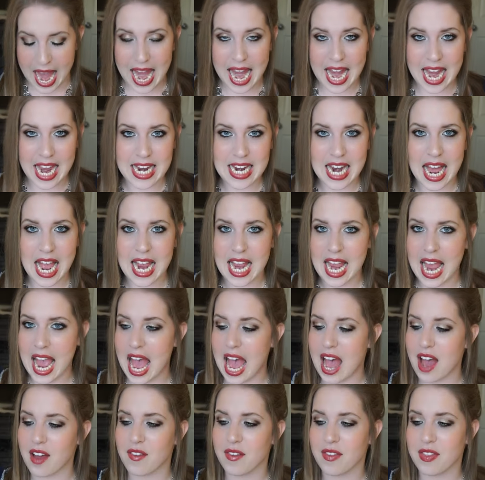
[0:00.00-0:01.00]
And I
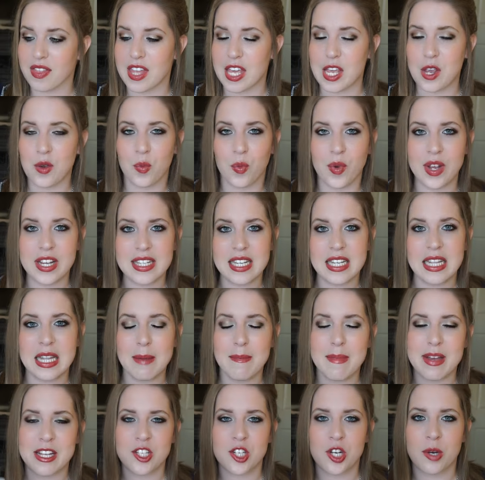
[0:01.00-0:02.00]
have the
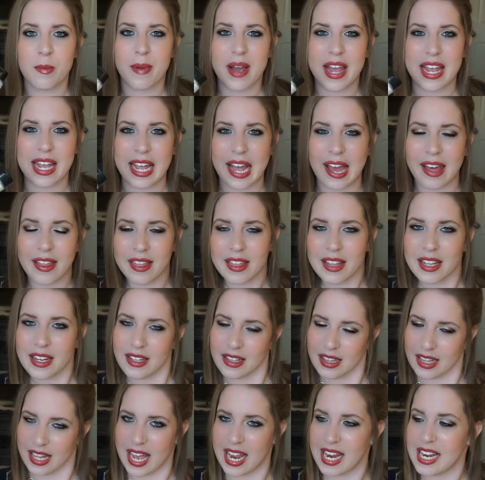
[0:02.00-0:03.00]
recently mentioned by
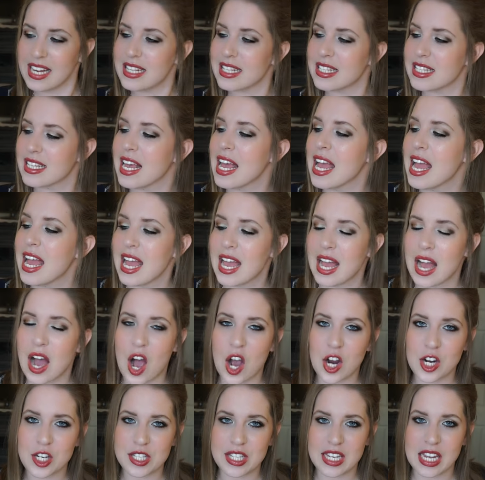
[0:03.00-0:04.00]
Kathleen Lights
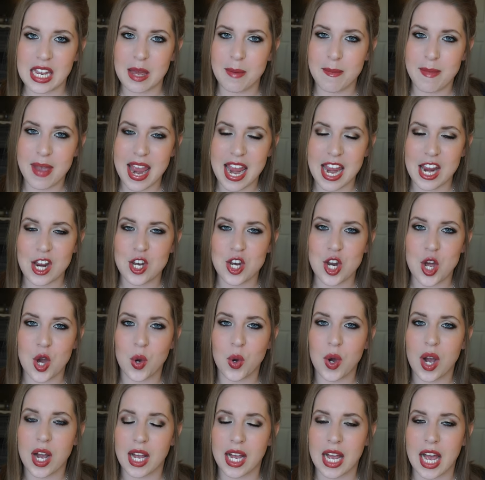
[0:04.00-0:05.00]
RCMA
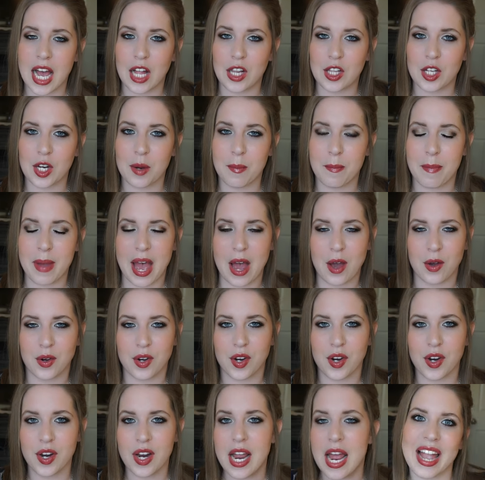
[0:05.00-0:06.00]
No Color
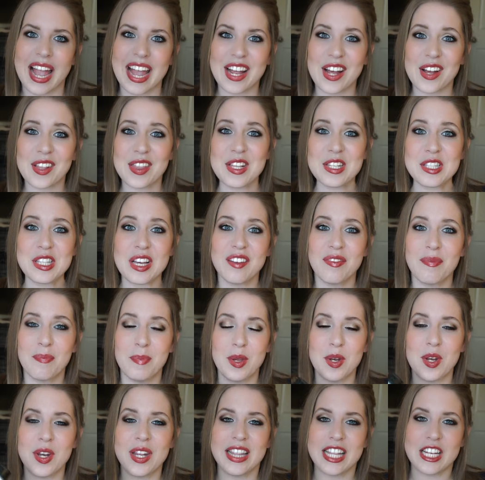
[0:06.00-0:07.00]
Powder. I got this off
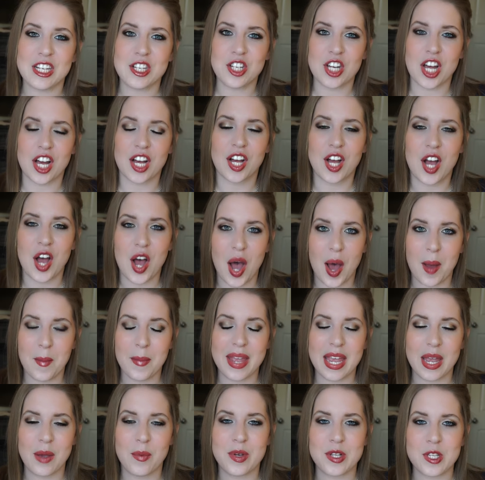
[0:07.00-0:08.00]

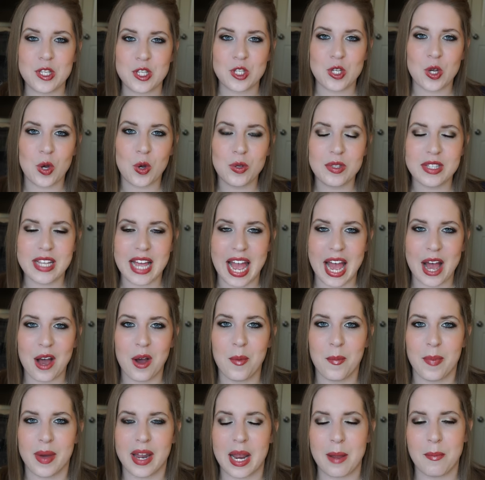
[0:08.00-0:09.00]
beautylish.com. It was sold
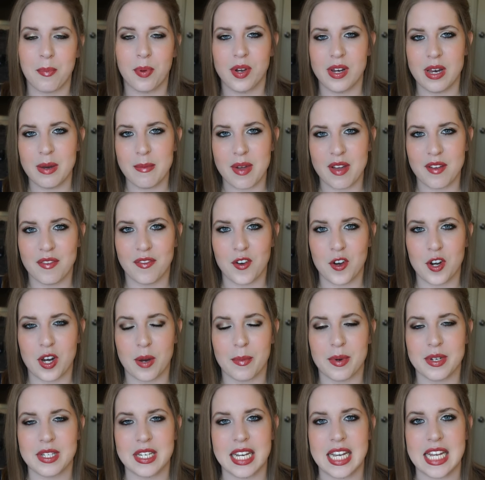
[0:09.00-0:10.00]
out, but I put in my phone
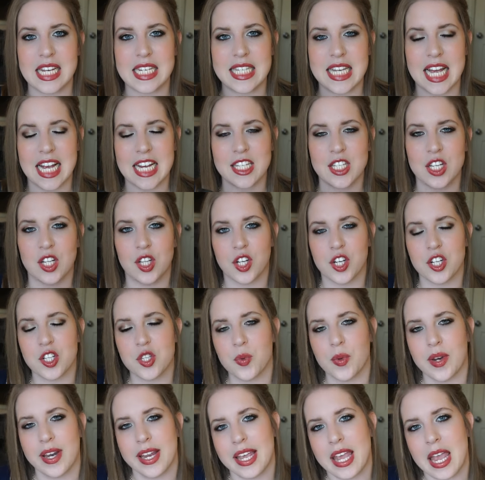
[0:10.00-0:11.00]
number to get text
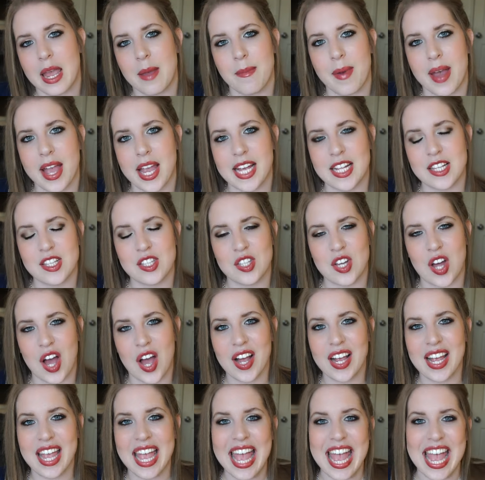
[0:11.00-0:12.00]
alerts when it came back in
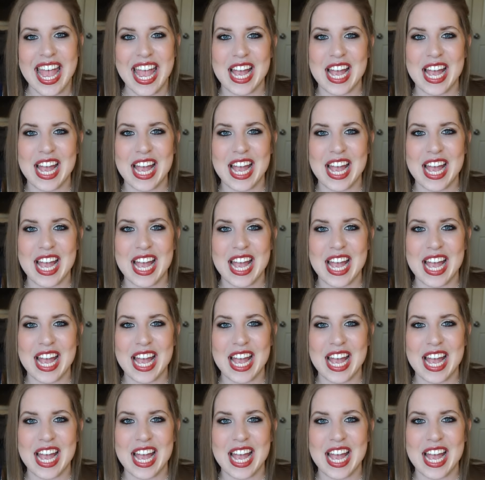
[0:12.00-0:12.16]
stock.